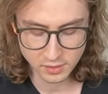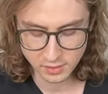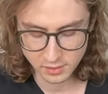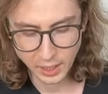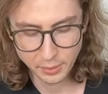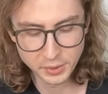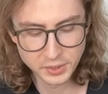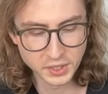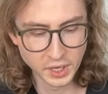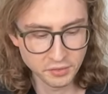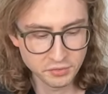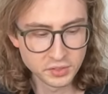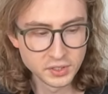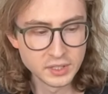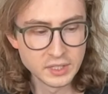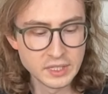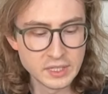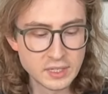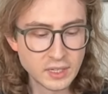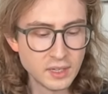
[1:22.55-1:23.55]
I would
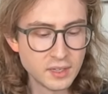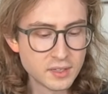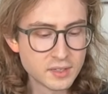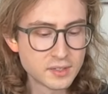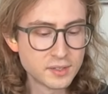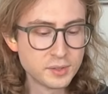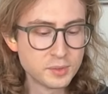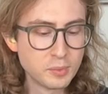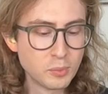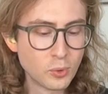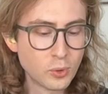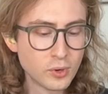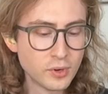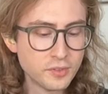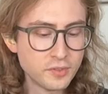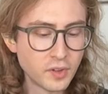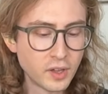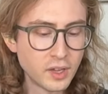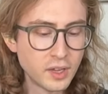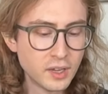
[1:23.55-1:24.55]
definitely say this is more
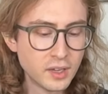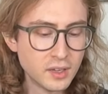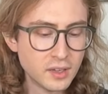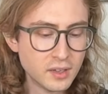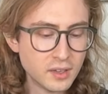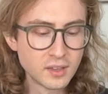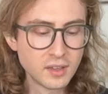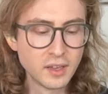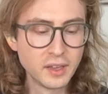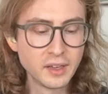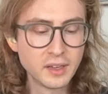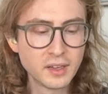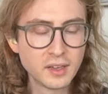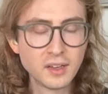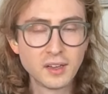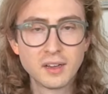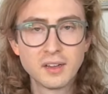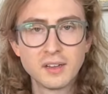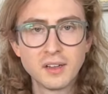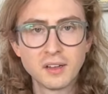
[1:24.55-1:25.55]
of a
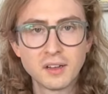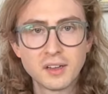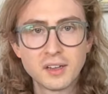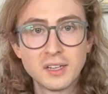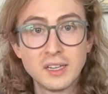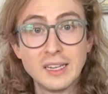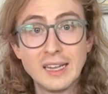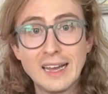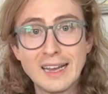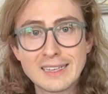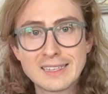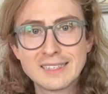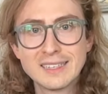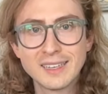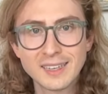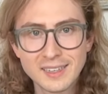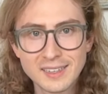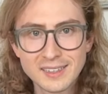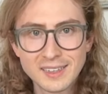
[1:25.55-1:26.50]
classic